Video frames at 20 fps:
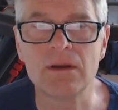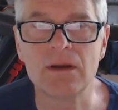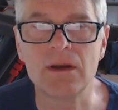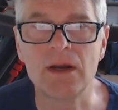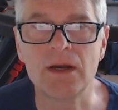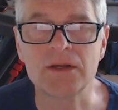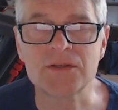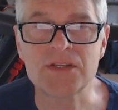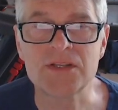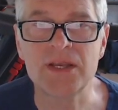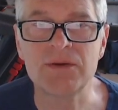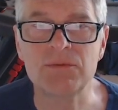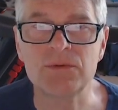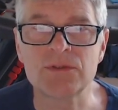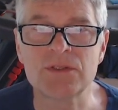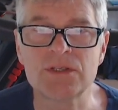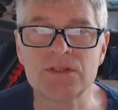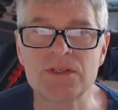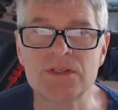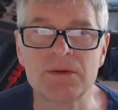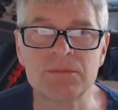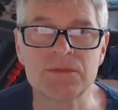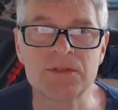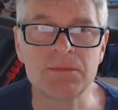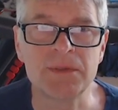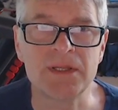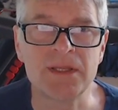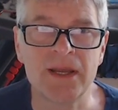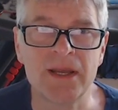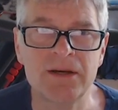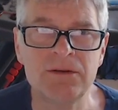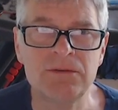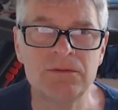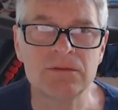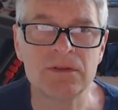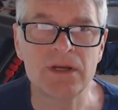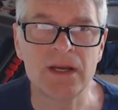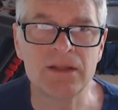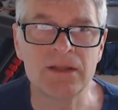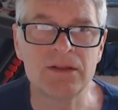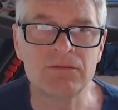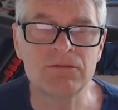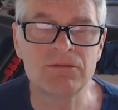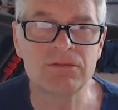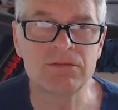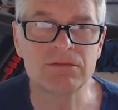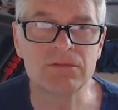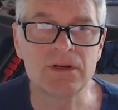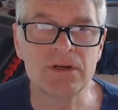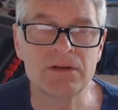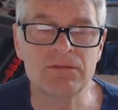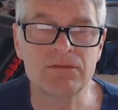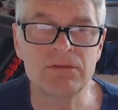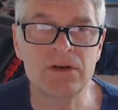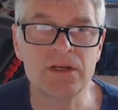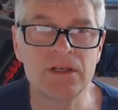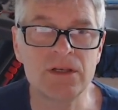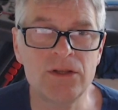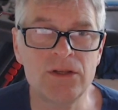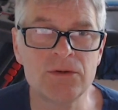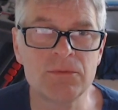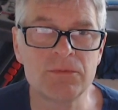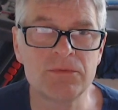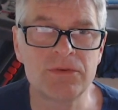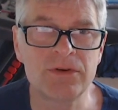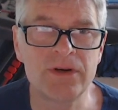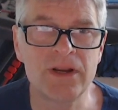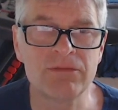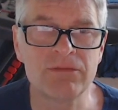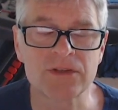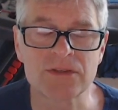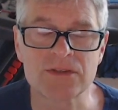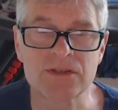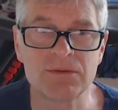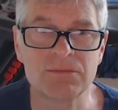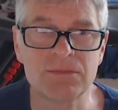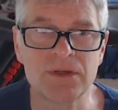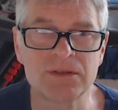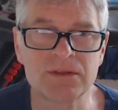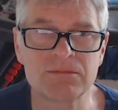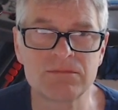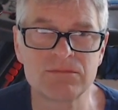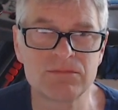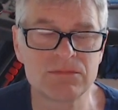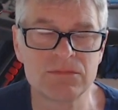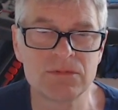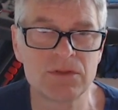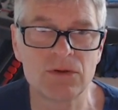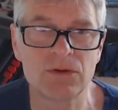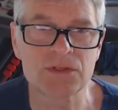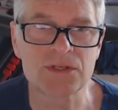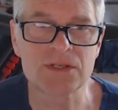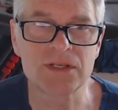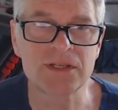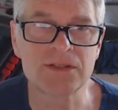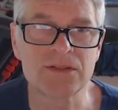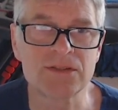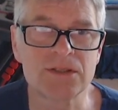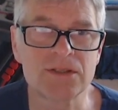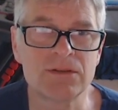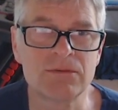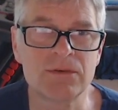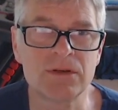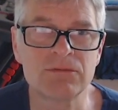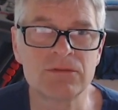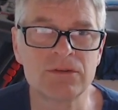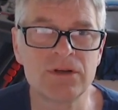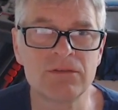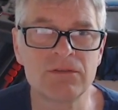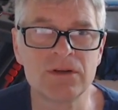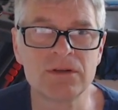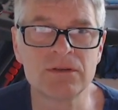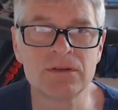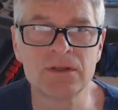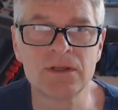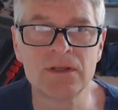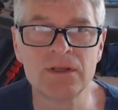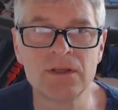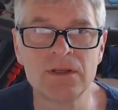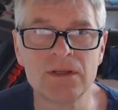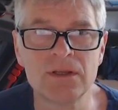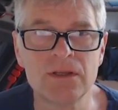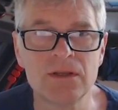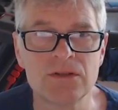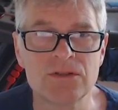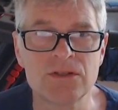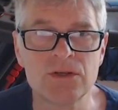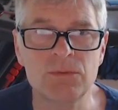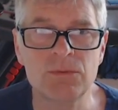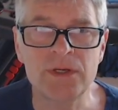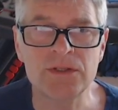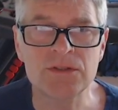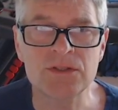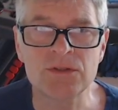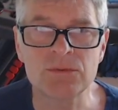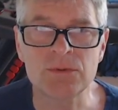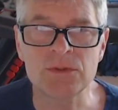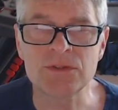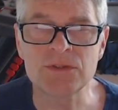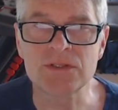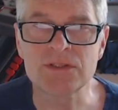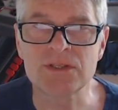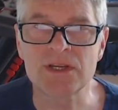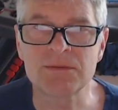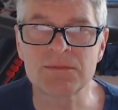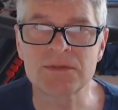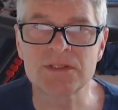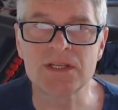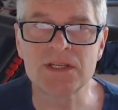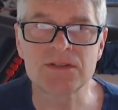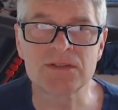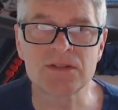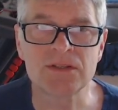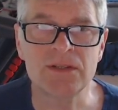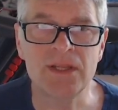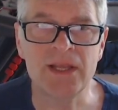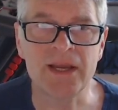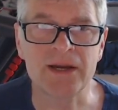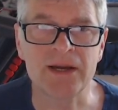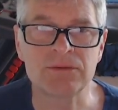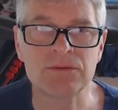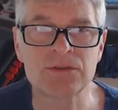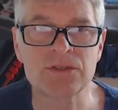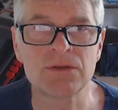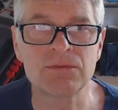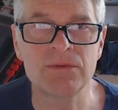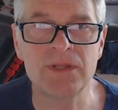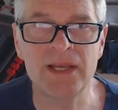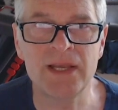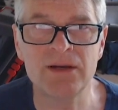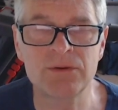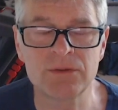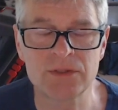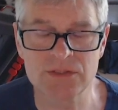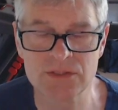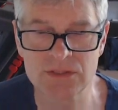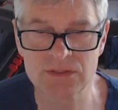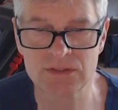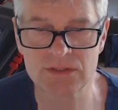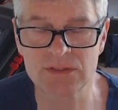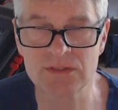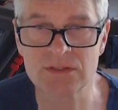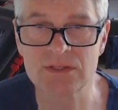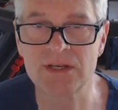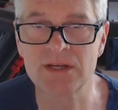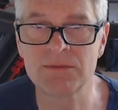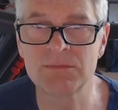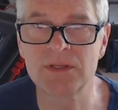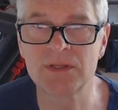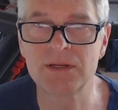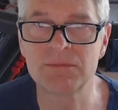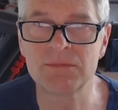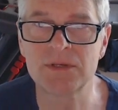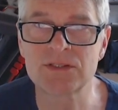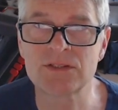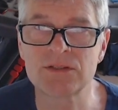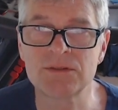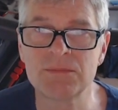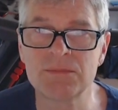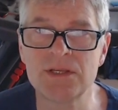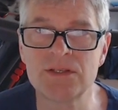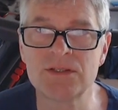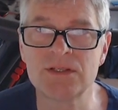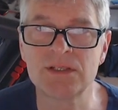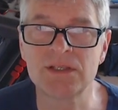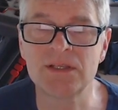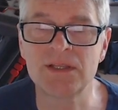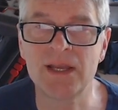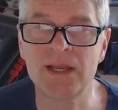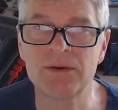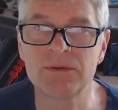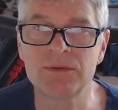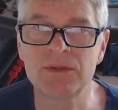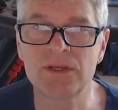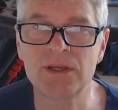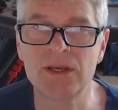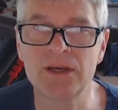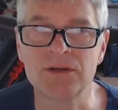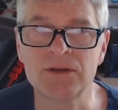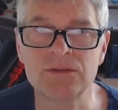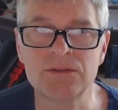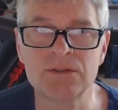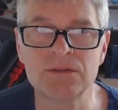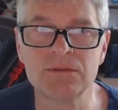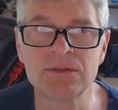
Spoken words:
I set wanted time to be now, and then I loop forever, so my oscillator is going to run forever. So whilst the wanted time is less than now, so now is the time that I measure immediately now in the code,